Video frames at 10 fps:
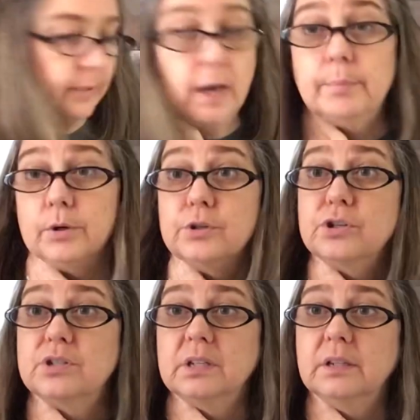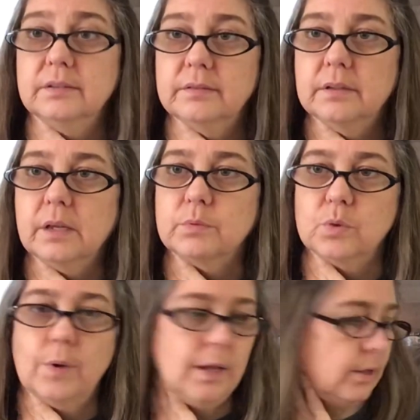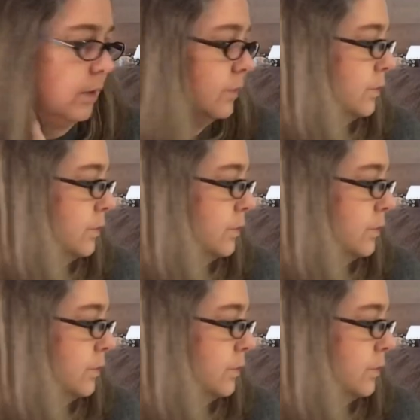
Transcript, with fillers: I purchased it it was a while ago.